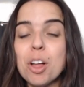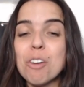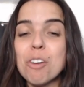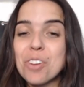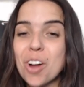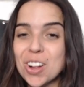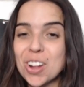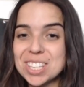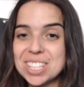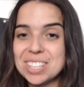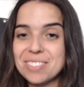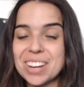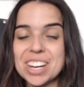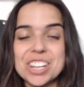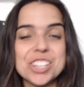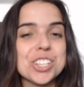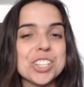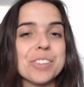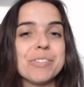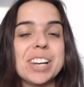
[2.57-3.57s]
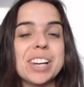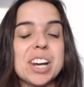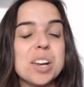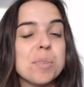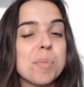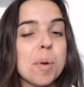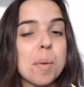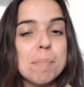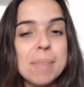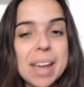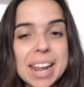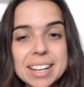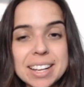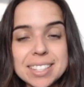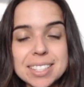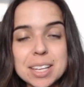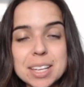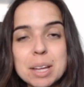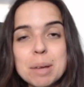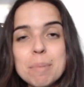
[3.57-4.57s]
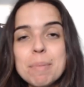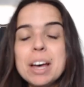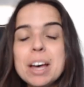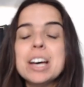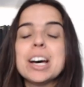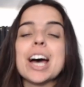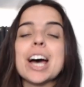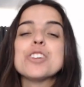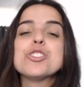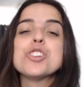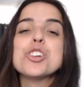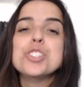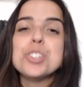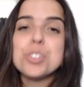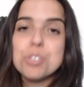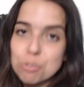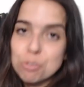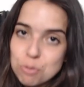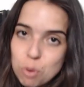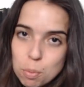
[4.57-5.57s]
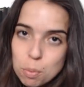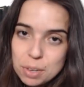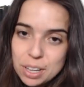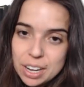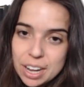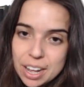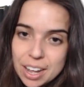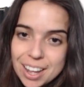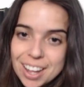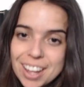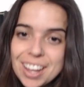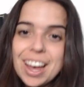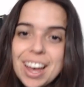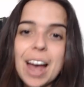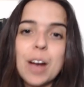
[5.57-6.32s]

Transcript: of conservation of linear momentum. I showed you the formula.